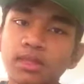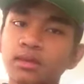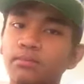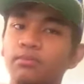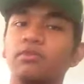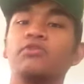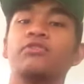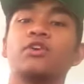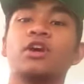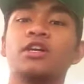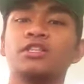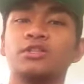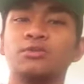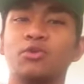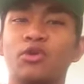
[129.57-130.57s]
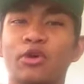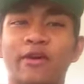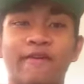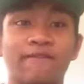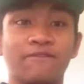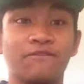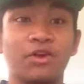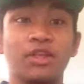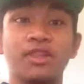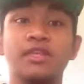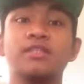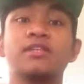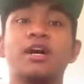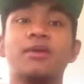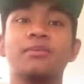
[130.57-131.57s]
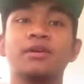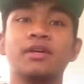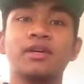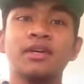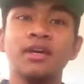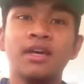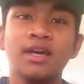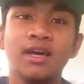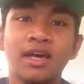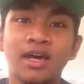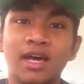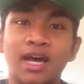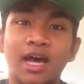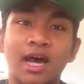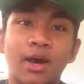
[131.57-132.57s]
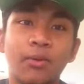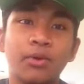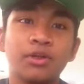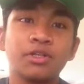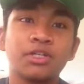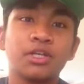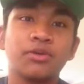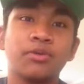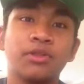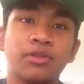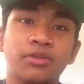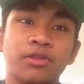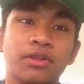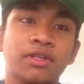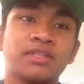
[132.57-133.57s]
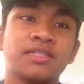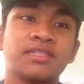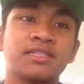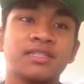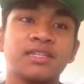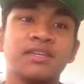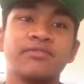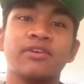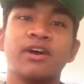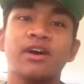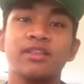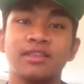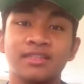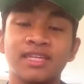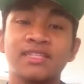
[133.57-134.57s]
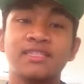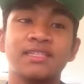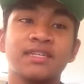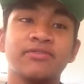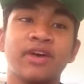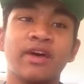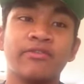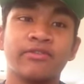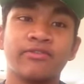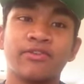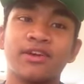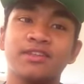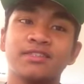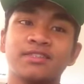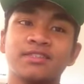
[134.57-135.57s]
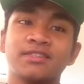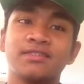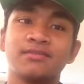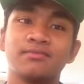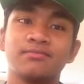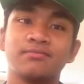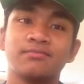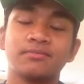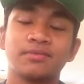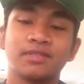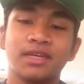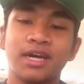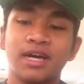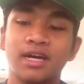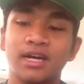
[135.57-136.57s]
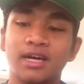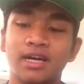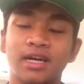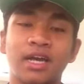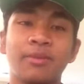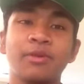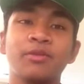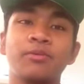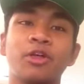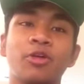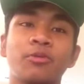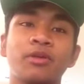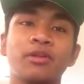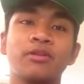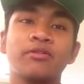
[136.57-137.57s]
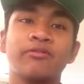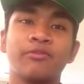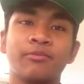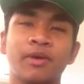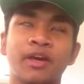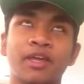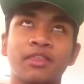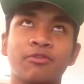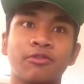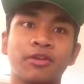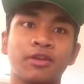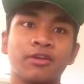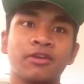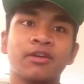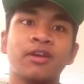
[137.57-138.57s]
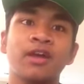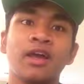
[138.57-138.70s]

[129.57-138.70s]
Moving on to a more friendly topic, I want to share with you the necessity of having friends. Coming to Bellarmine from my 8th grade year,